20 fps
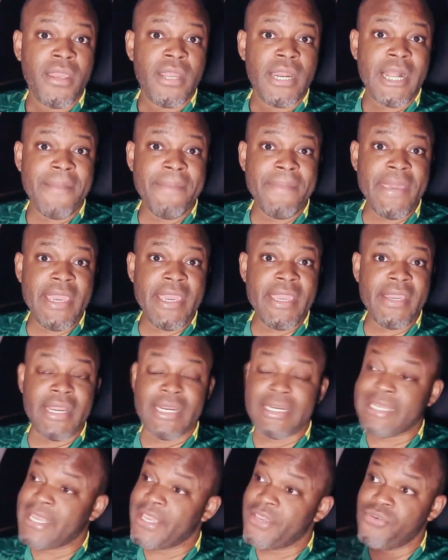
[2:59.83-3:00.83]
I mean,
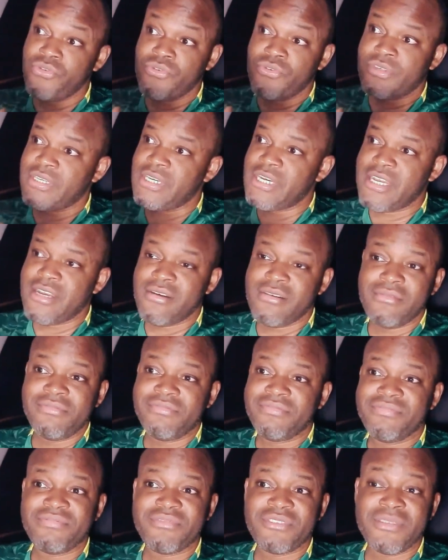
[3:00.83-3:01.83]
I think you know,
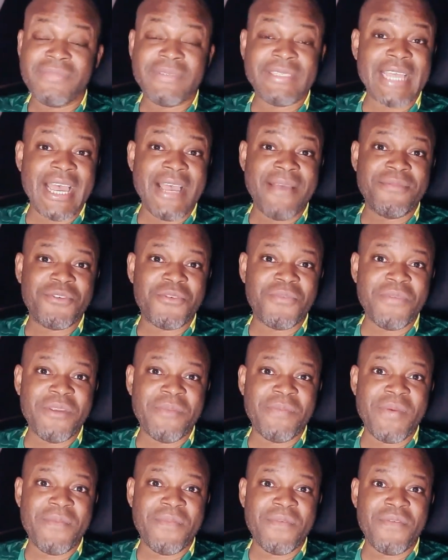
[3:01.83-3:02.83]
sometimes you
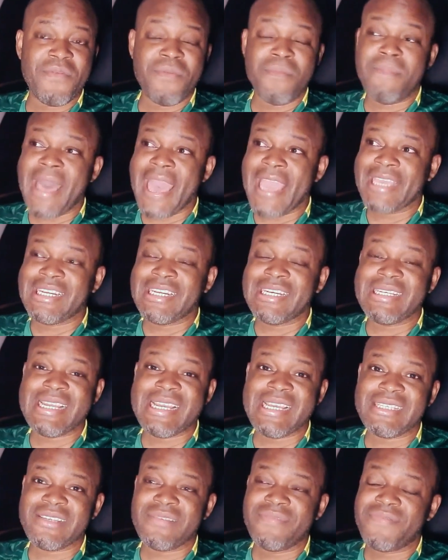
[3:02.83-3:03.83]
meet people from back in the
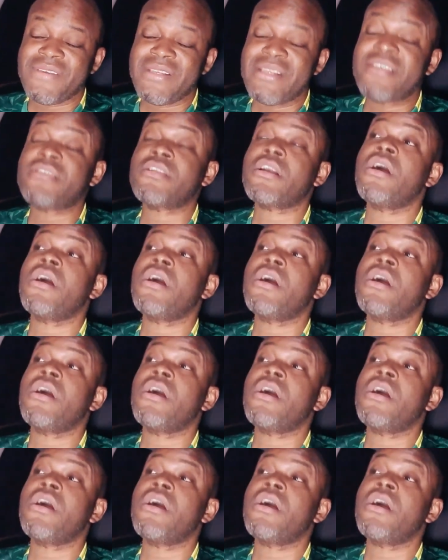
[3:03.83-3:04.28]
days and feelings